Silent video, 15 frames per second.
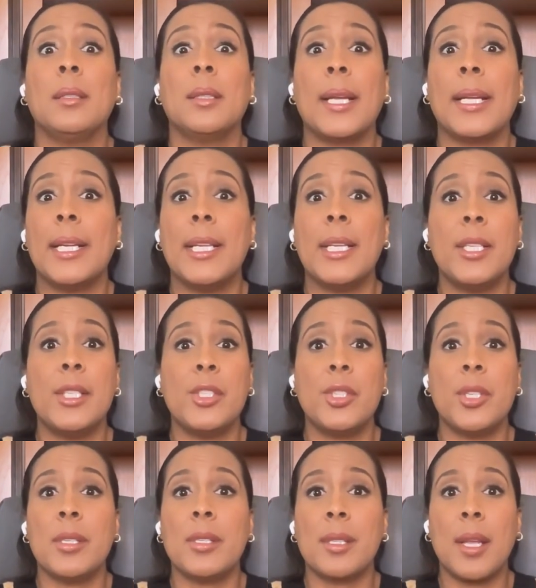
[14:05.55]
Like it is
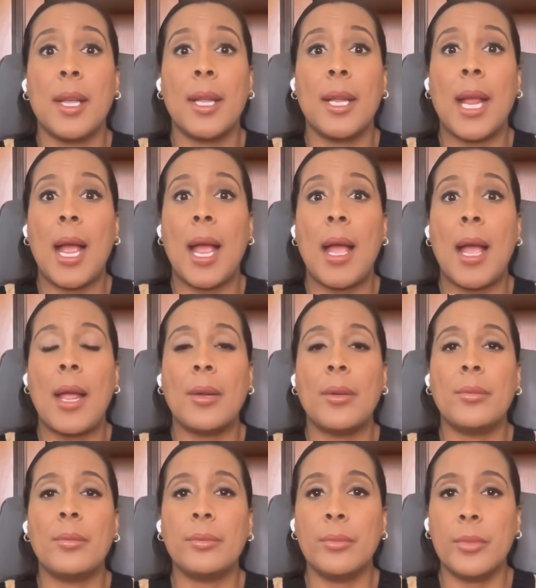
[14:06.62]
just like I
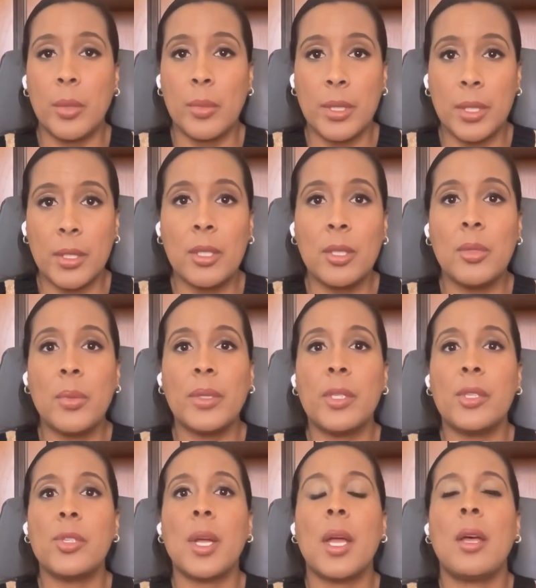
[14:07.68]
don't know what to do with
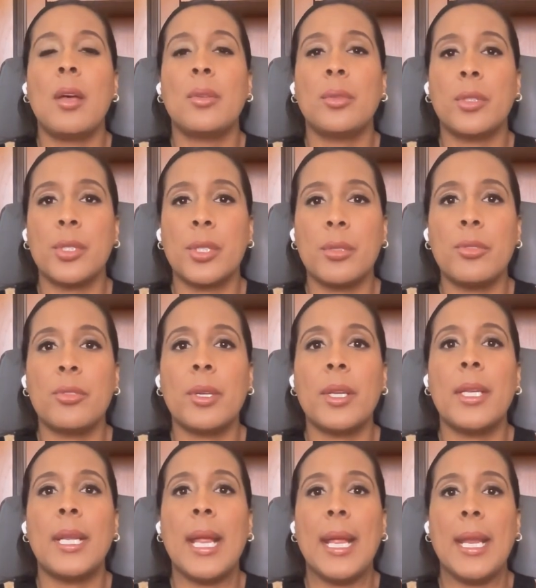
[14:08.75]
this child or
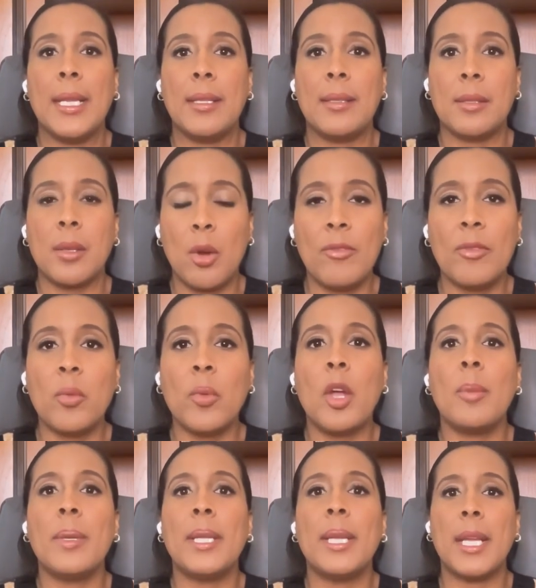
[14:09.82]
children, and it's
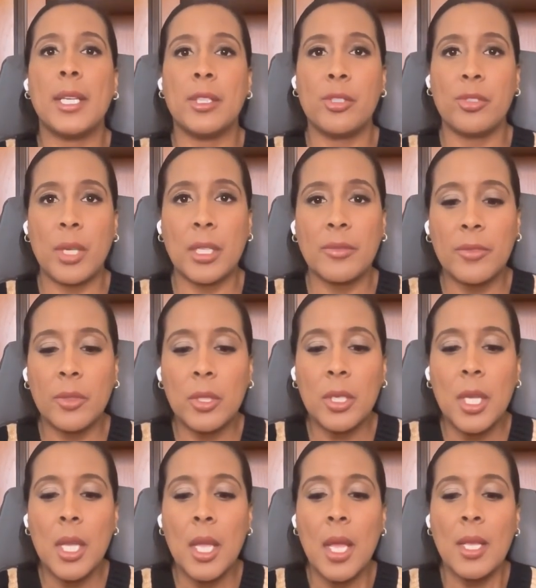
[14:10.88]
overwhelming and it's
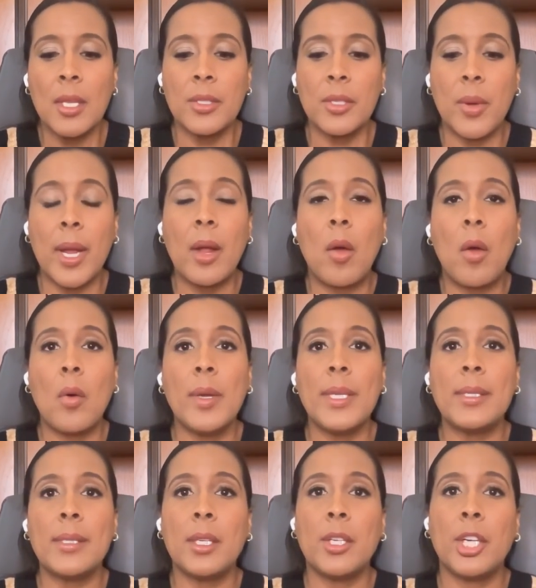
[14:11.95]
stressful. So I
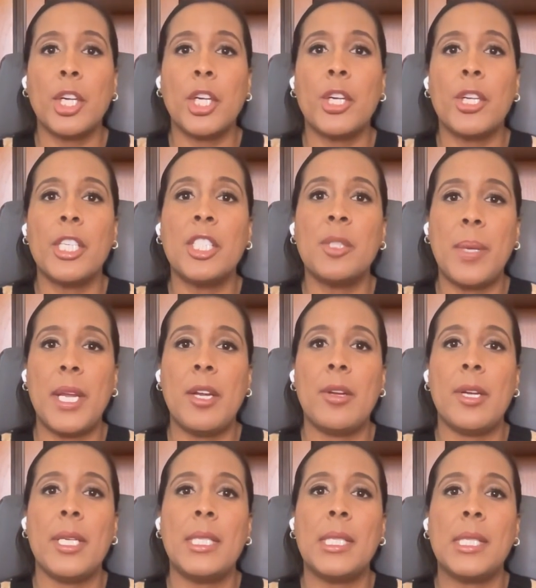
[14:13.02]
always encourage
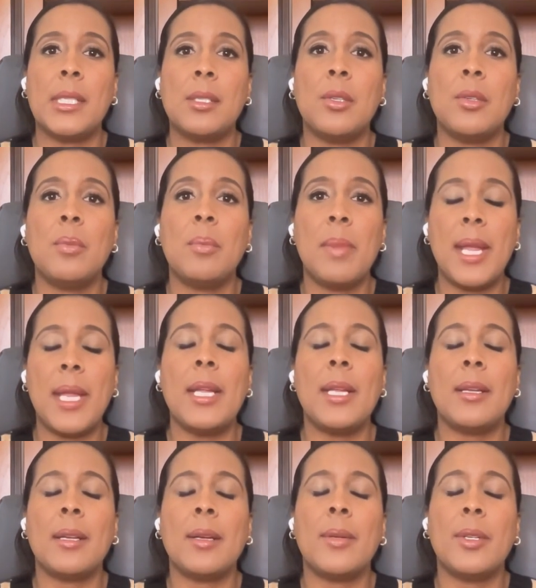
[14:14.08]
parents to make
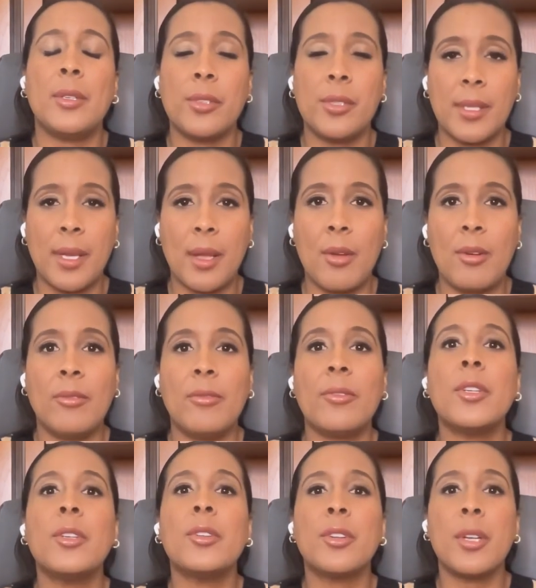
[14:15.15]
yourself
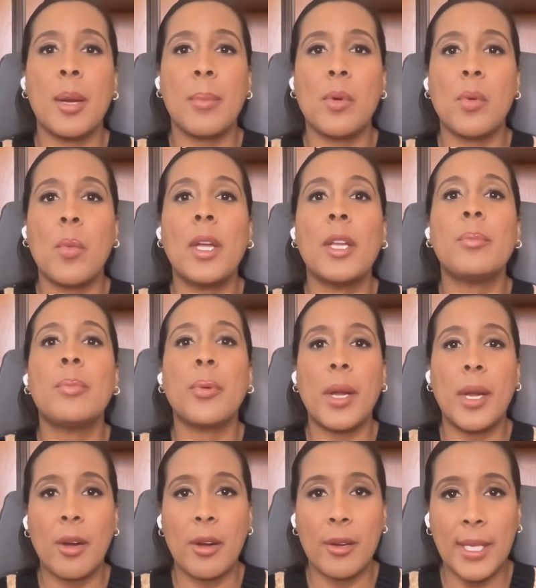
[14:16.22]
your number one
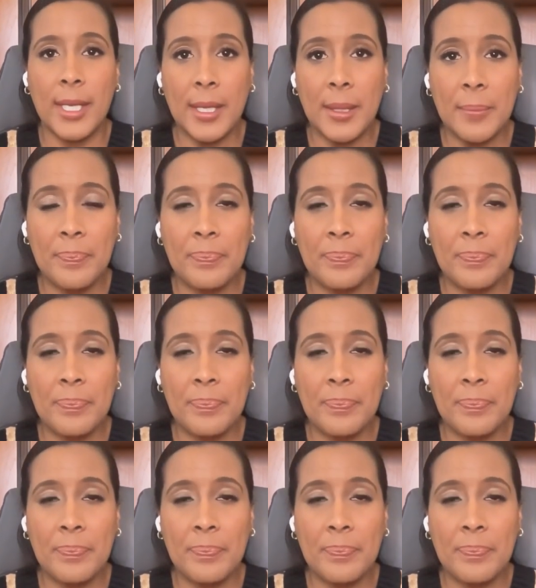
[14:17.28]
priority.